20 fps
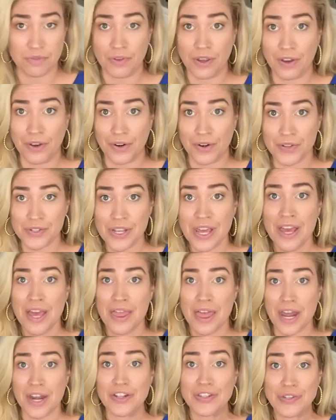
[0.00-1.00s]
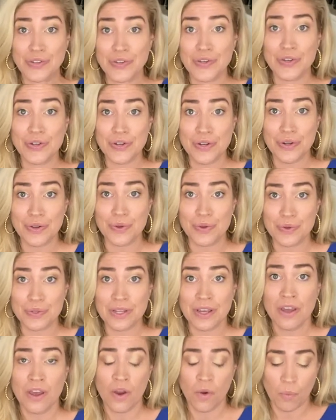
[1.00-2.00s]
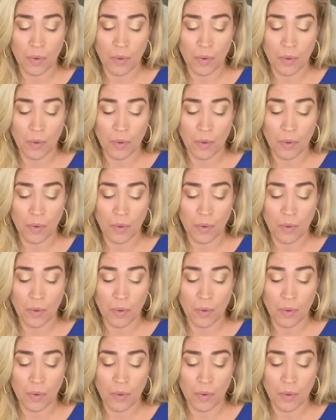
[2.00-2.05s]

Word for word: fingers that it's good news